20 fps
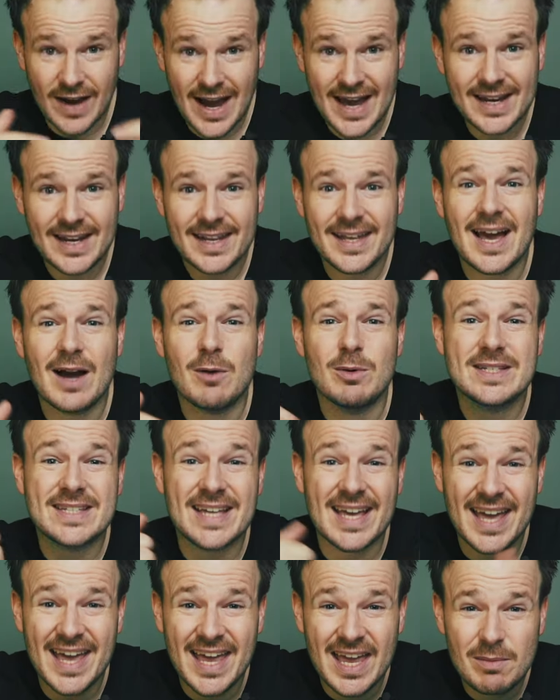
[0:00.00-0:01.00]
Finally, I
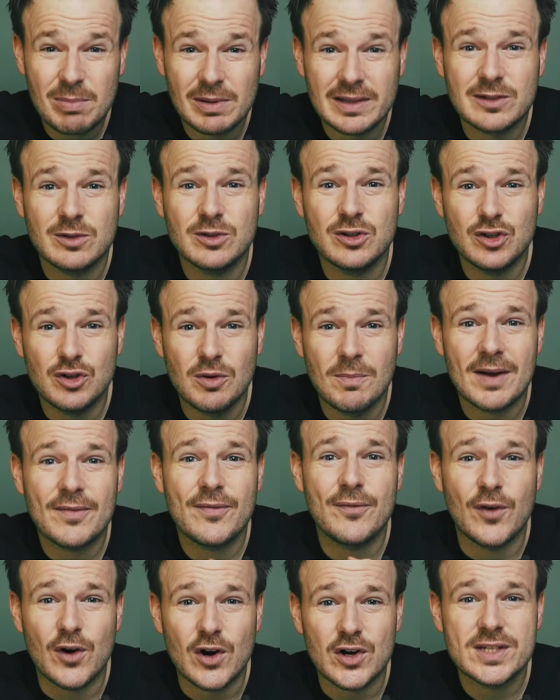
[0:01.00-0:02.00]
was able to do
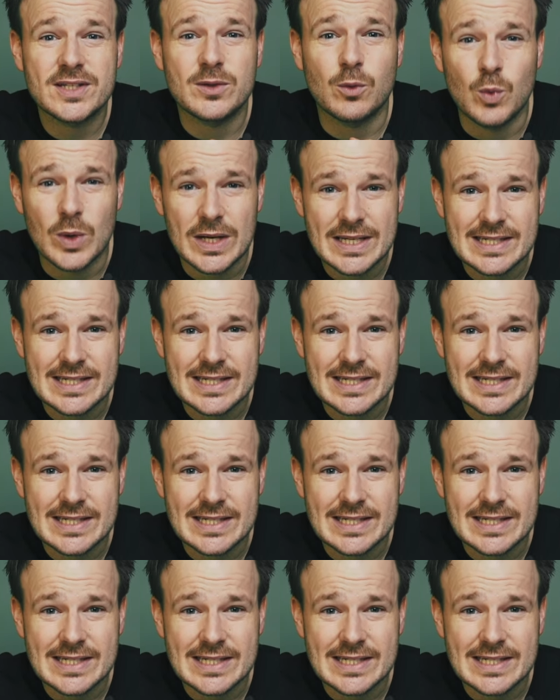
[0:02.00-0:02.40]
my first